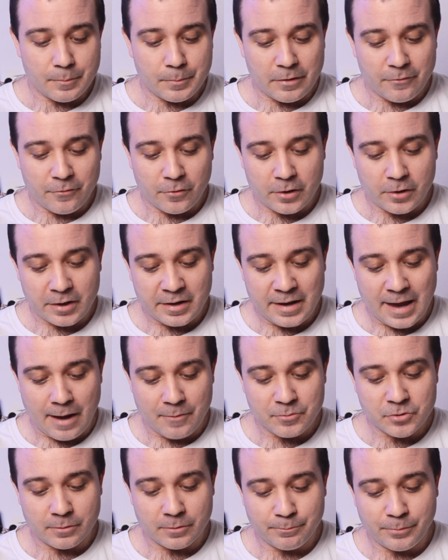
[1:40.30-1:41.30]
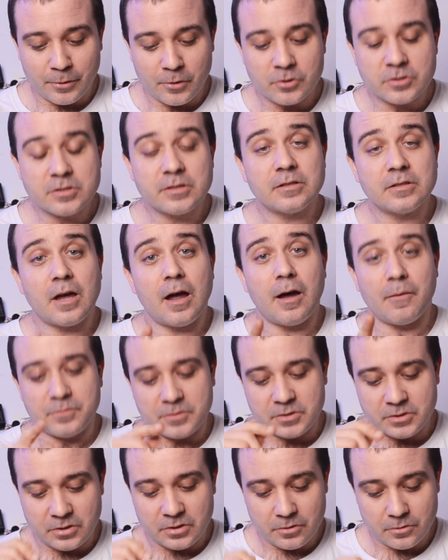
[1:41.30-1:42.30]
The buffer can capture bursts
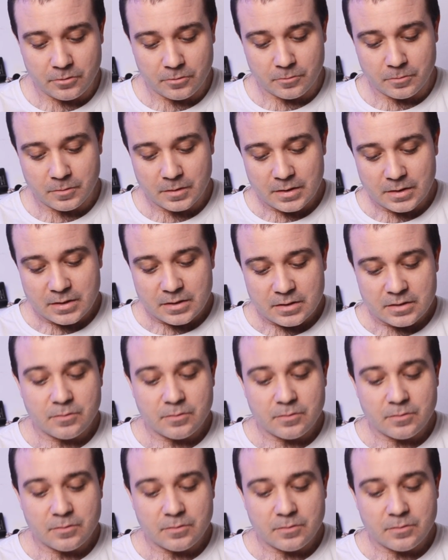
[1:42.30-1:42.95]
up to